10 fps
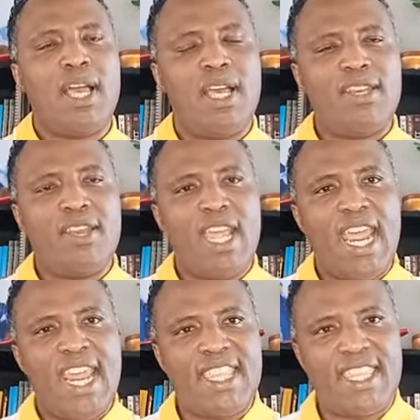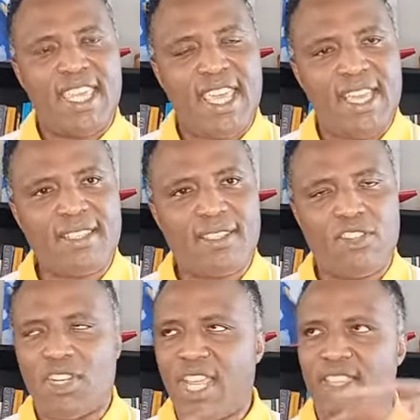an atheist,
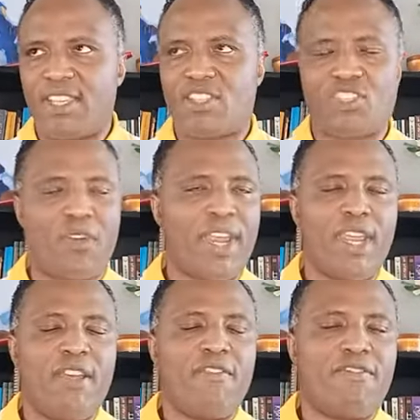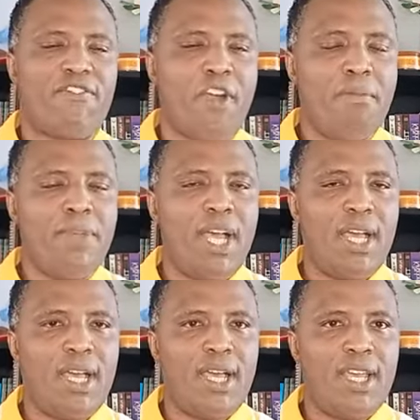not atheist, sorry, from
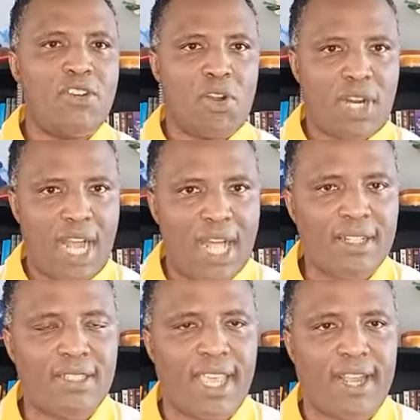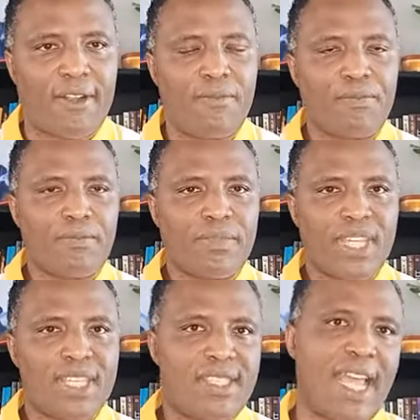an occultic
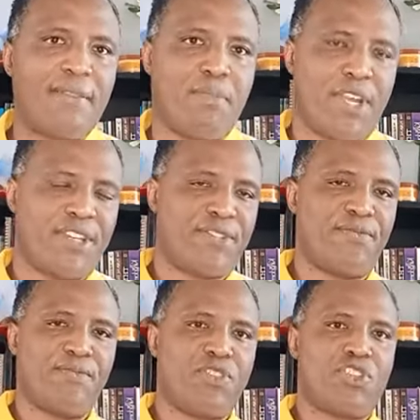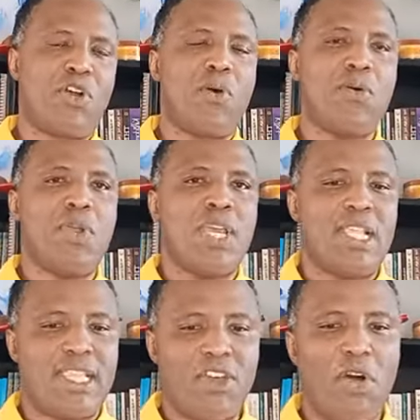standpoint. So
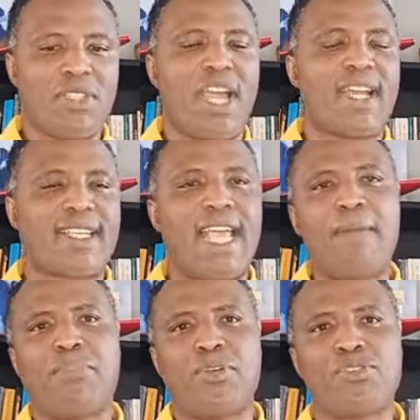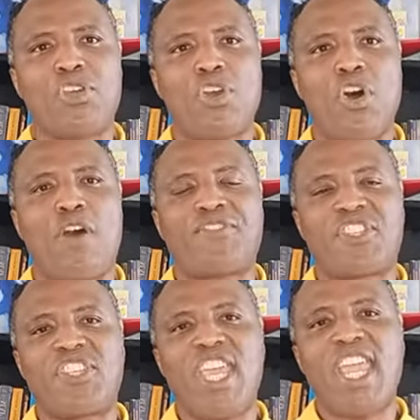those are examples of
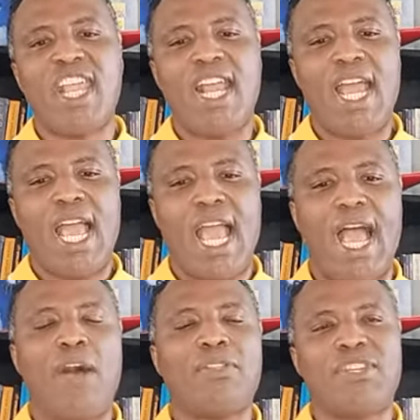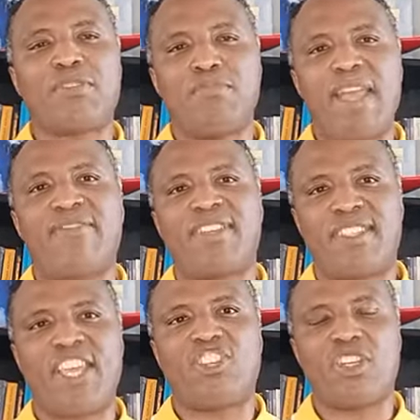seeing how this
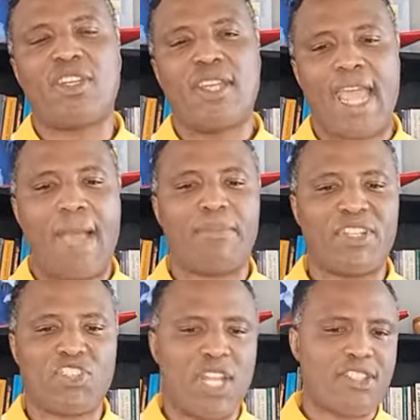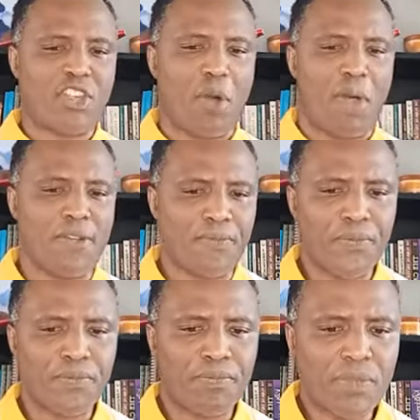manifestation happens. So let's go on.
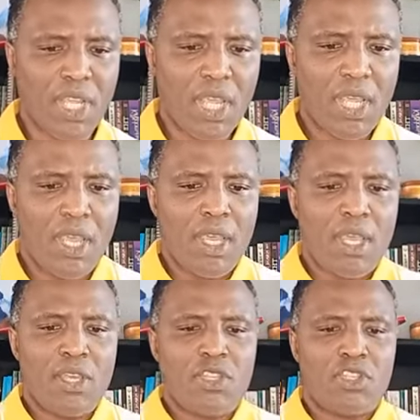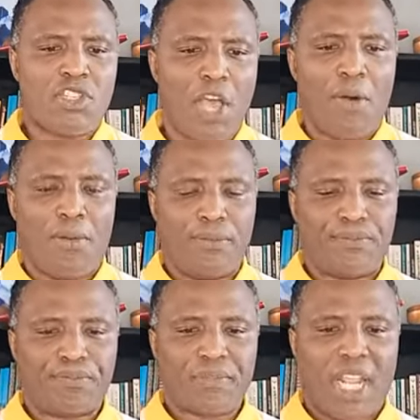So
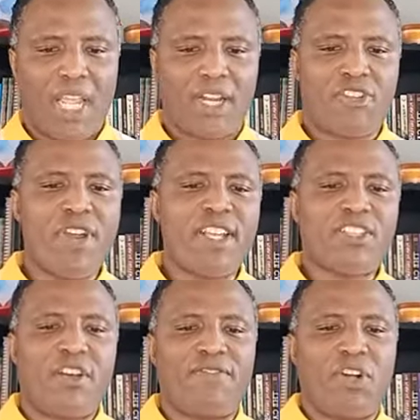critics of